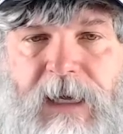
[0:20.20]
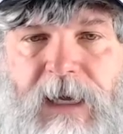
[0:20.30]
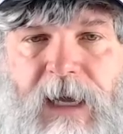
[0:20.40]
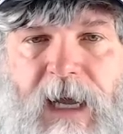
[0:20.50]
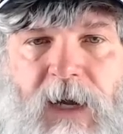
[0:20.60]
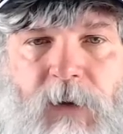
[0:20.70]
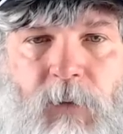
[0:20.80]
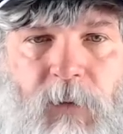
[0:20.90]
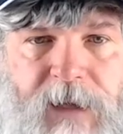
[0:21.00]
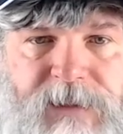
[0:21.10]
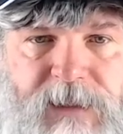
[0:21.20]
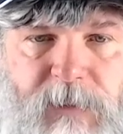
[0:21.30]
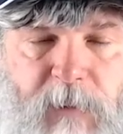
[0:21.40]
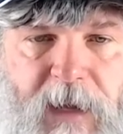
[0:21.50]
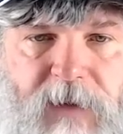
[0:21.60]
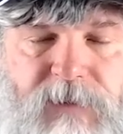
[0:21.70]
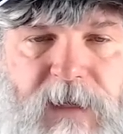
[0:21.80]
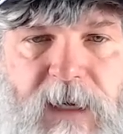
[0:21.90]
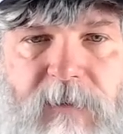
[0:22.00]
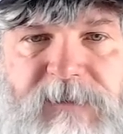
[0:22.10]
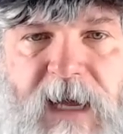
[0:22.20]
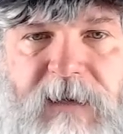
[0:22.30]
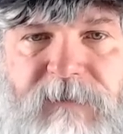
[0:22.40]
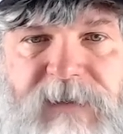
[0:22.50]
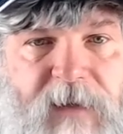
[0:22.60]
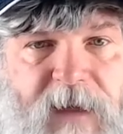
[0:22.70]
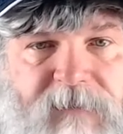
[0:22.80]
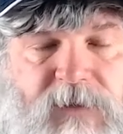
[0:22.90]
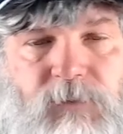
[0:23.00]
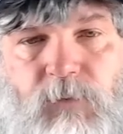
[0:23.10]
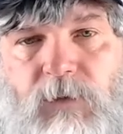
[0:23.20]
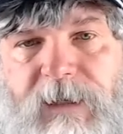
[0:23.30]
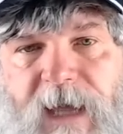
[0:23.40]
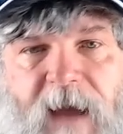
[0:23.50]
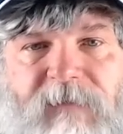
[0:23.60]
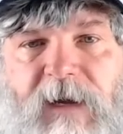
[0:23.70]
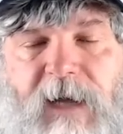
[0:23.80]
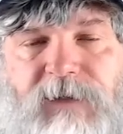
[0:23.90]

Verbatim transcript: and racism and bigotry that comes out of South Africa's ruling African National